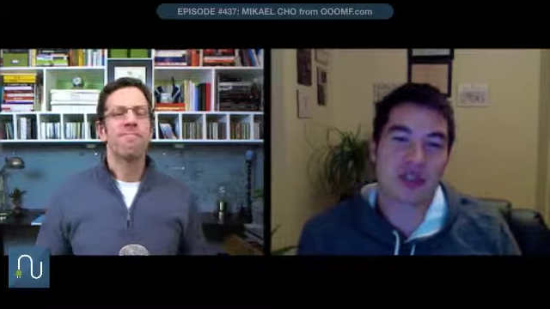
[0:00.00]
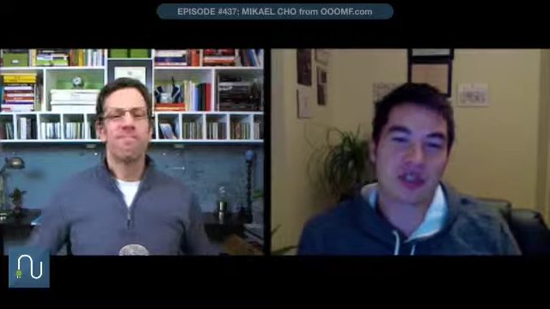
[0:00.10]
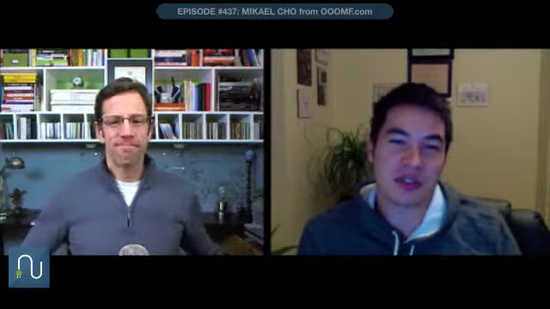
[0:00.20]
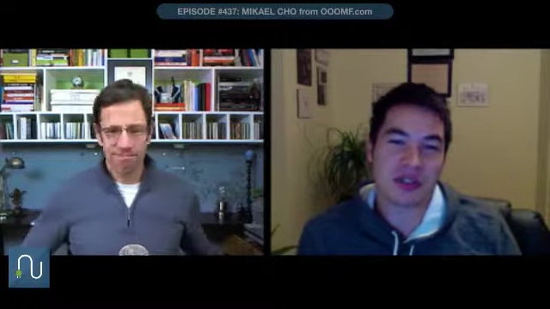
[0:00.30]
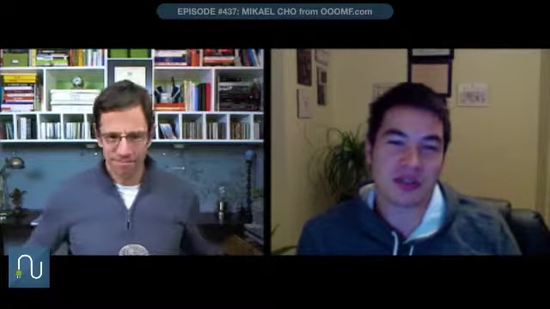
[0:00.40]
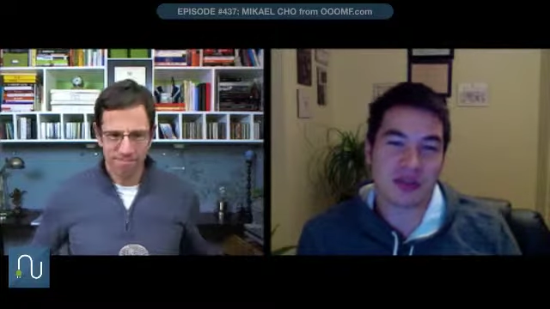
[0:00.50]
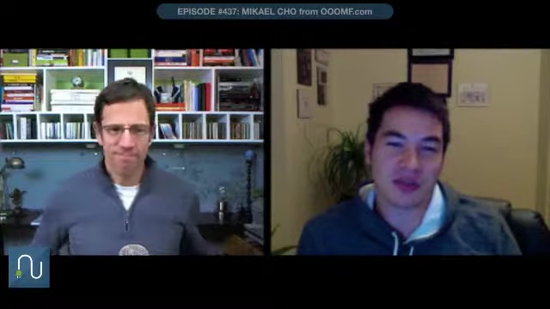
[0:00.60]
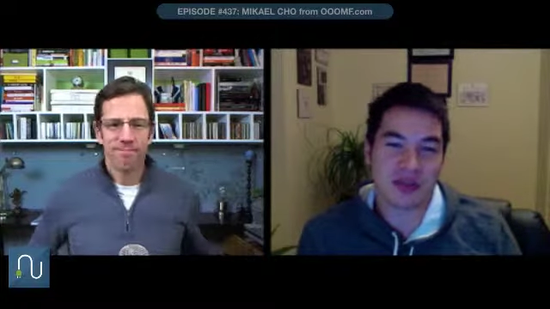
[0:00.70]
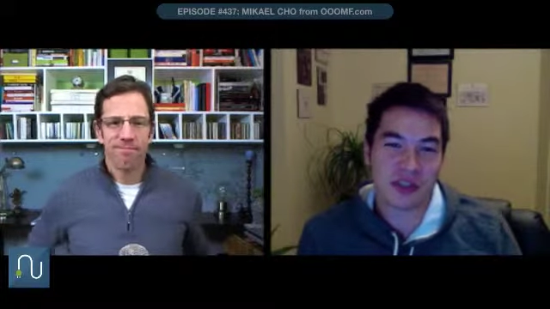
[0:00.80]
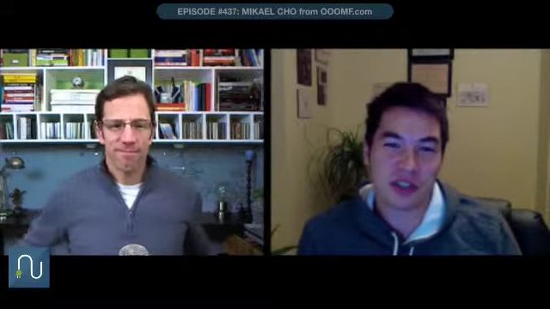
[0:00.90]
Speaker 1: for you.
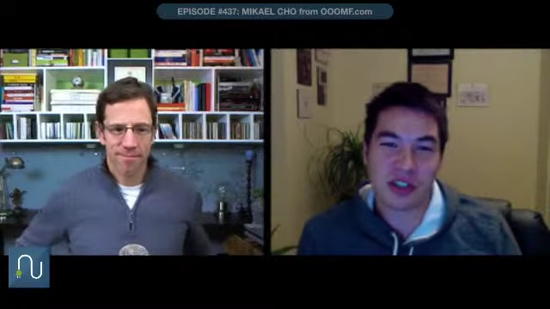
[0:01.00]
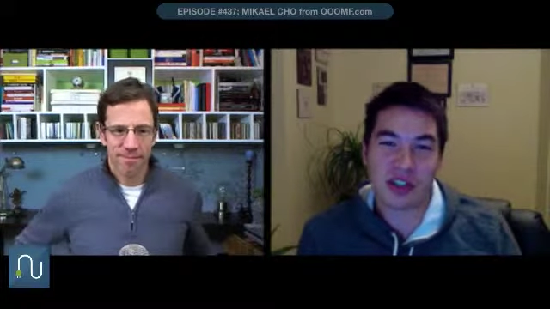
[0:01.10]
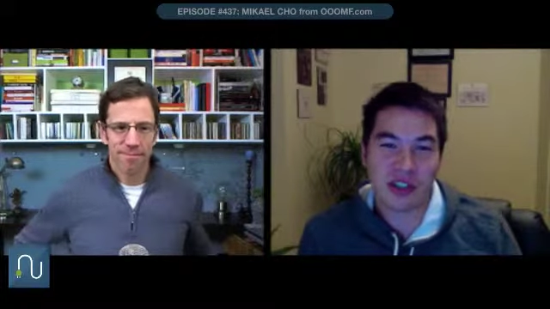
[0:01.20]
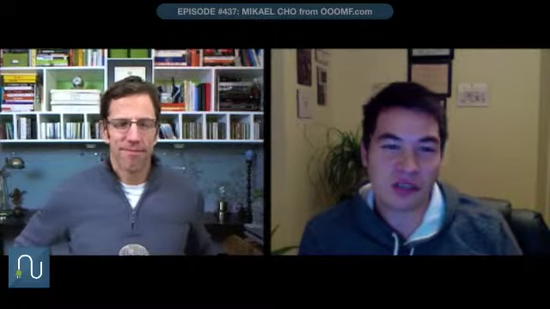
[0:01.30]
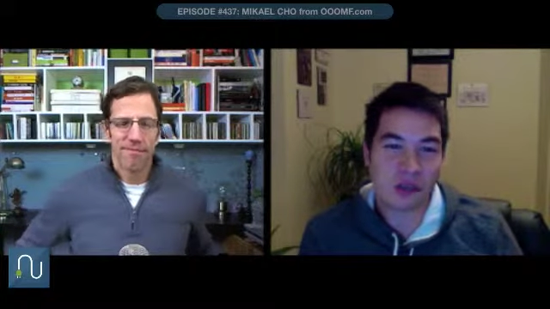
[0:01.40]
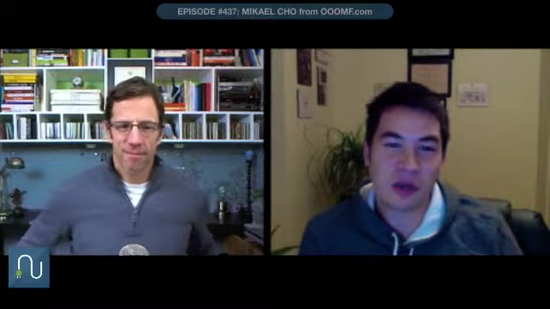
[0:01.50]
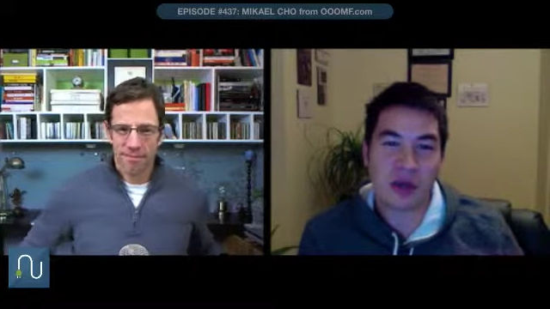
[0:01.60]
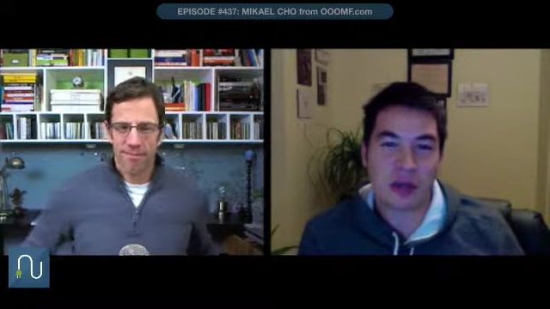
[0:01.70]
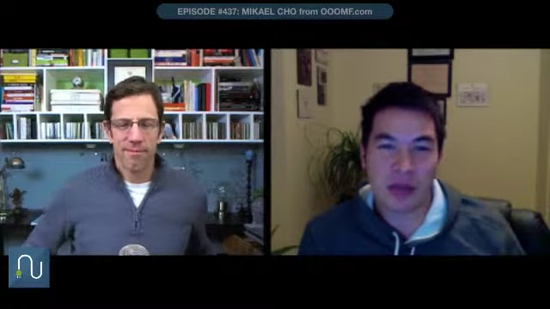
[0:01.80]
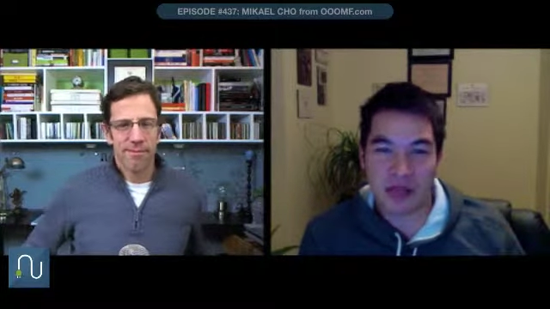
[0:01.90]
So you don't have to worry
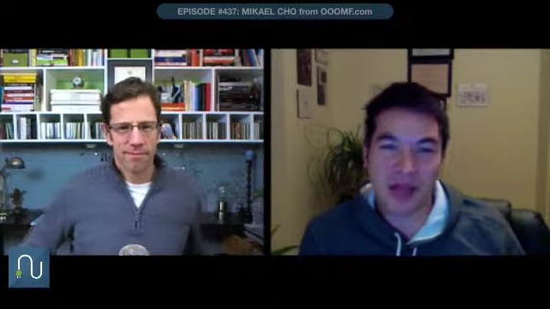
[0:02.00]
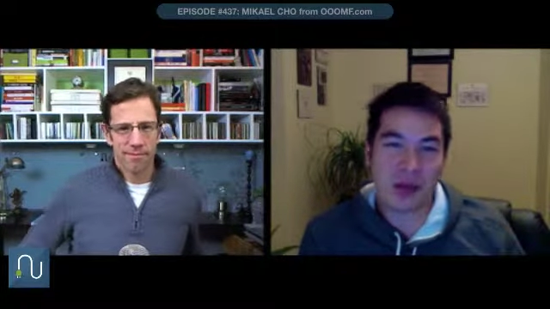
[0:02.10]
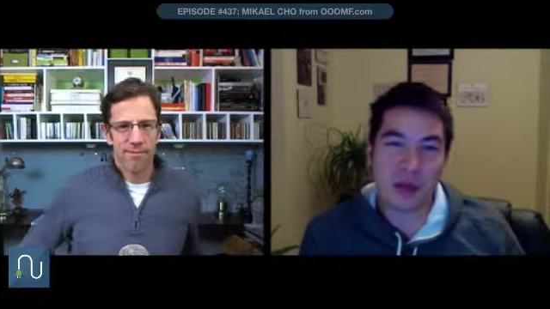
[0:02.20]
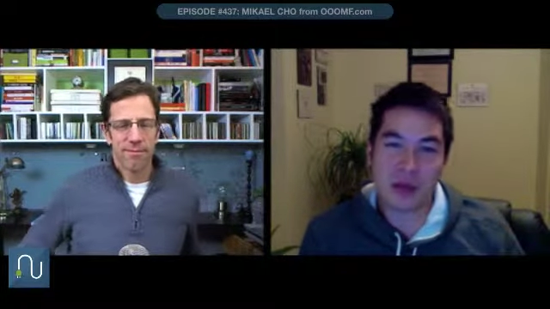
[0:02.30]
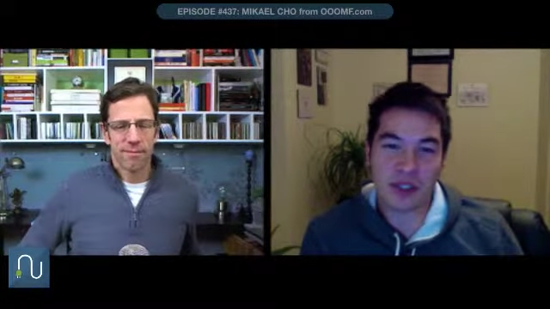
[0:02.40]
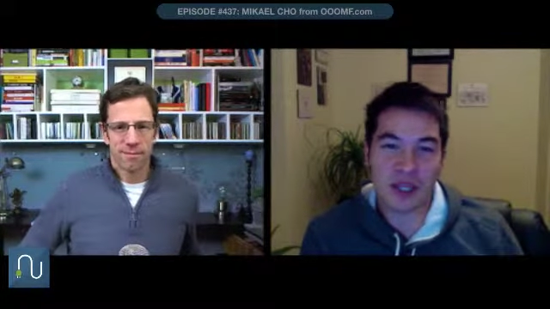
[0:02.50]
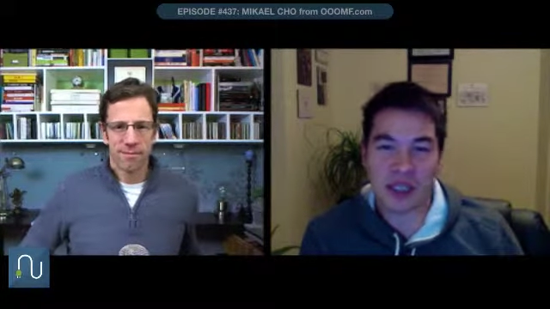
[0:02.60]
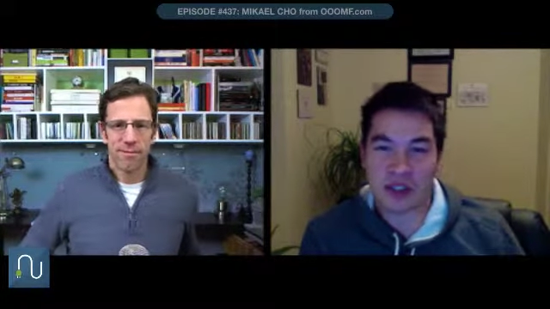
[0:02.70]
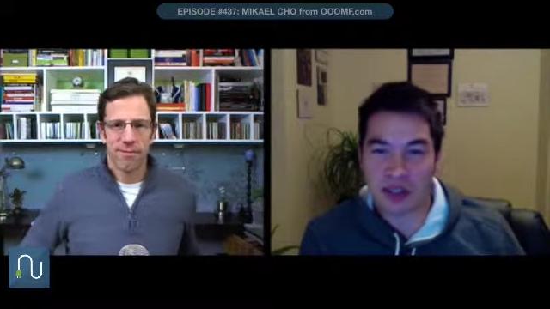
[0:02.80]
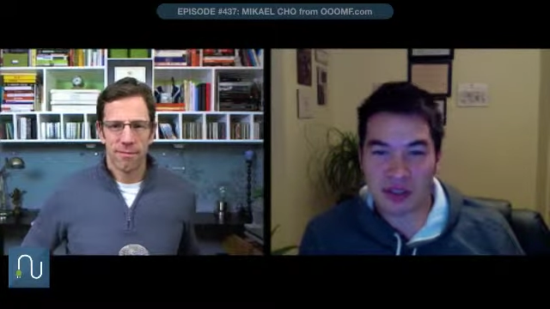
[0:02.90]
about that website.
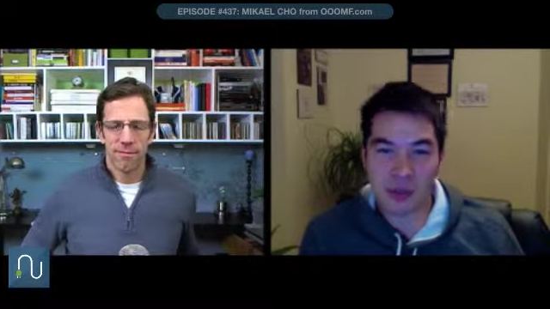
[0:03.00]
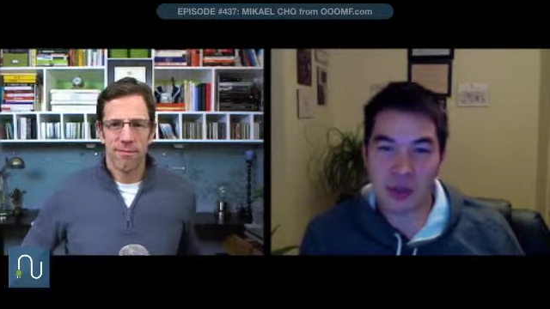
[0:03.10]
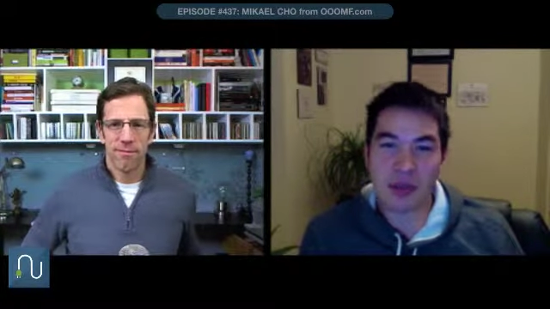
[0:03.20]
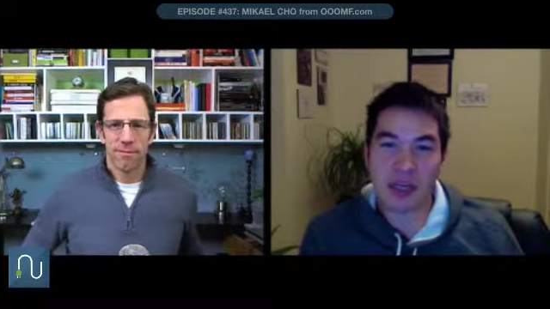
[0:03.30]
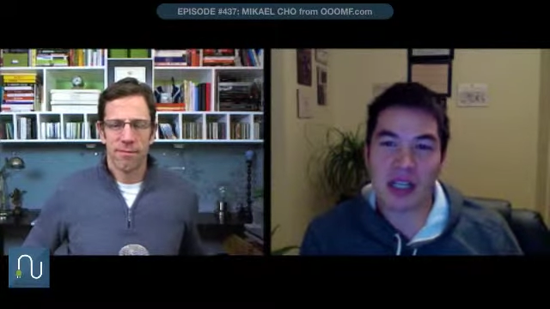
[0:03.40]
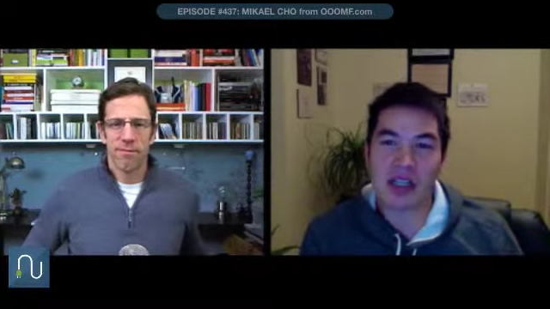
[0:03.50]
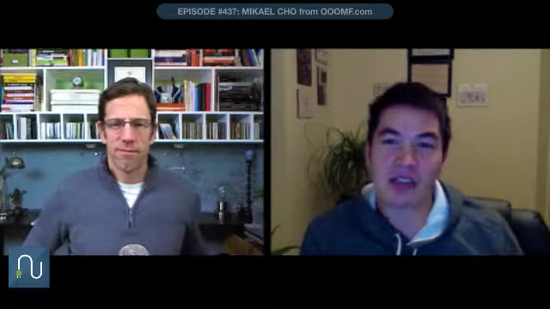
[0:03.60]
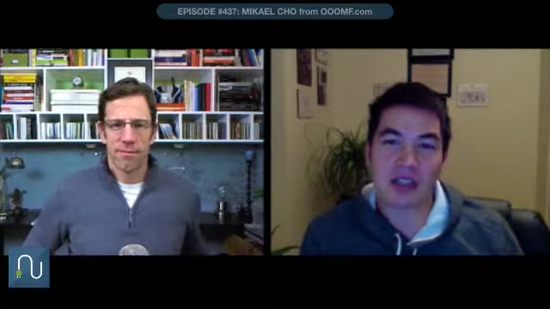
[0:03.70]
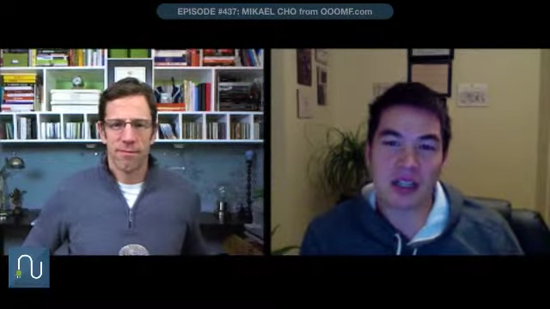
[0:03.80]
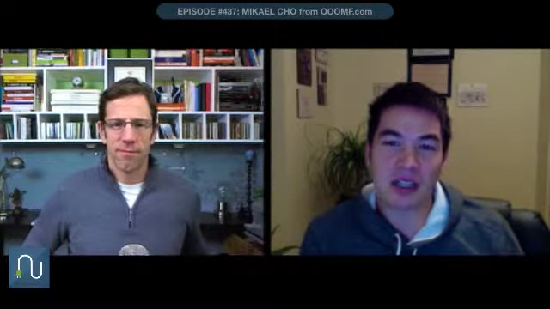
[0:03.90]
You don't have to worry about
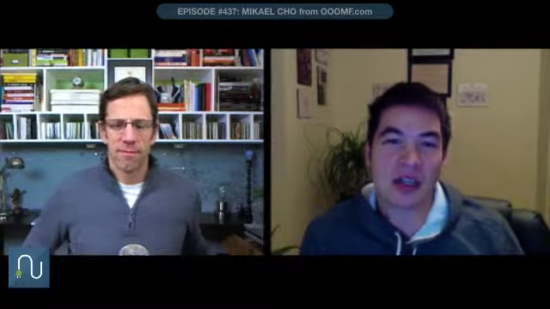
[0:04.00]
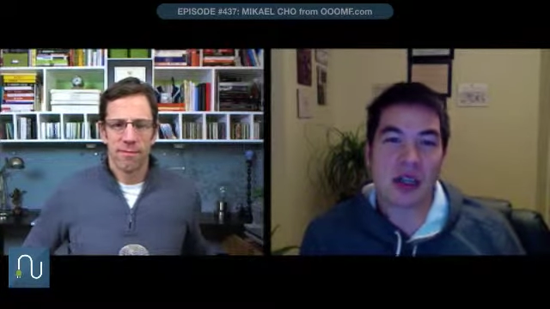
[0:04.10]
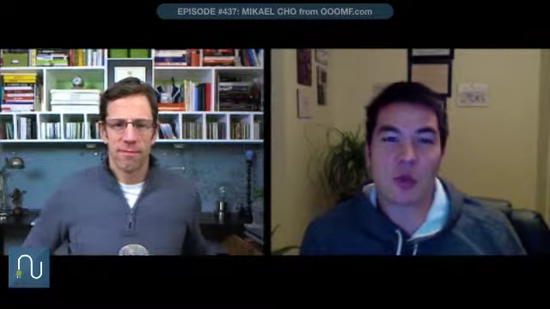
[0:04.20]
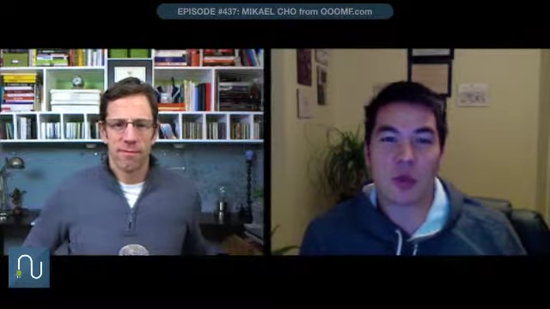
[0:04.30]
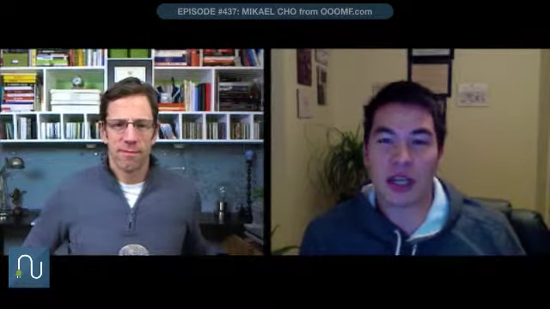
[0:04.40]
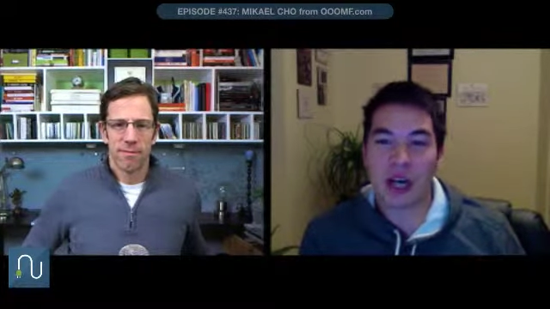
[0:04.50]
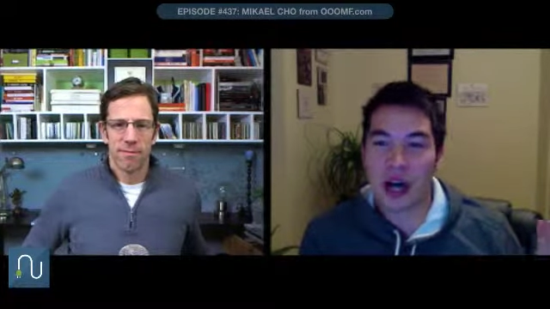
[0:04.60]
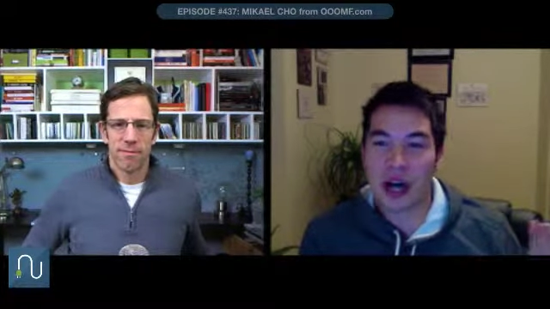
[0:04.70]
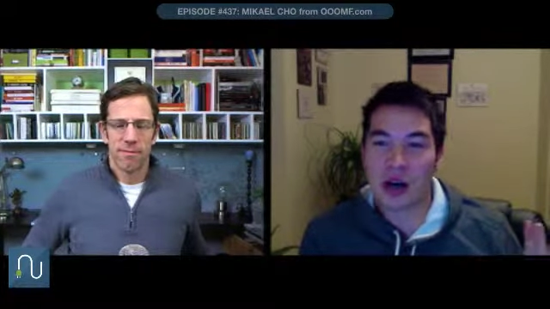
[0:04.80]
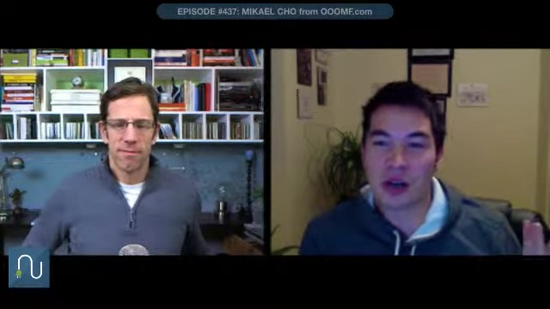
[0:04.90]
anything. We
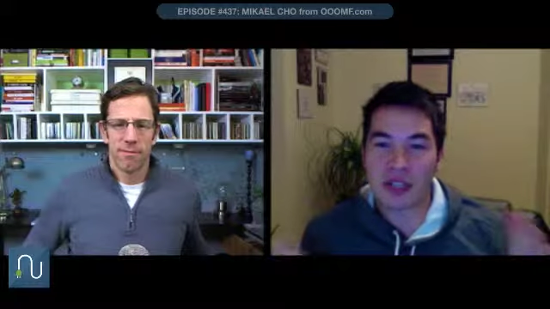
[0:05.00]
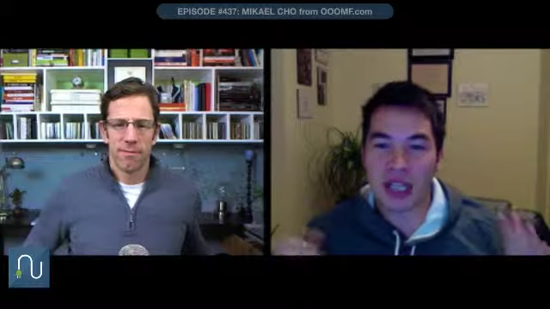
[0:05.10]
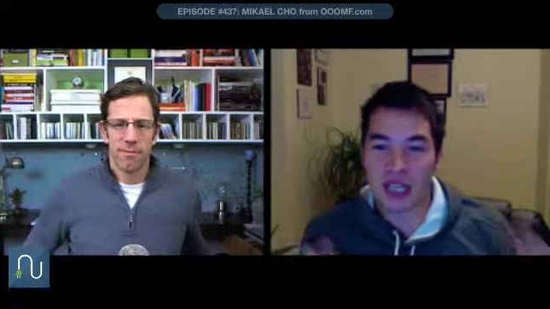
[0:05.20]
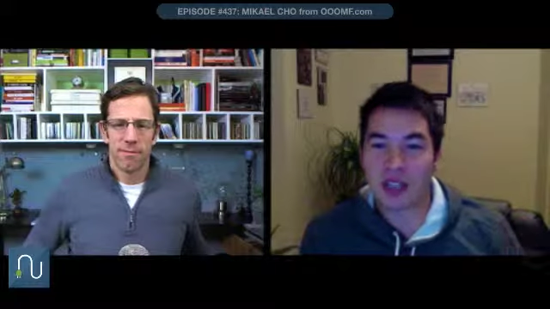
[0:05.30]
are taking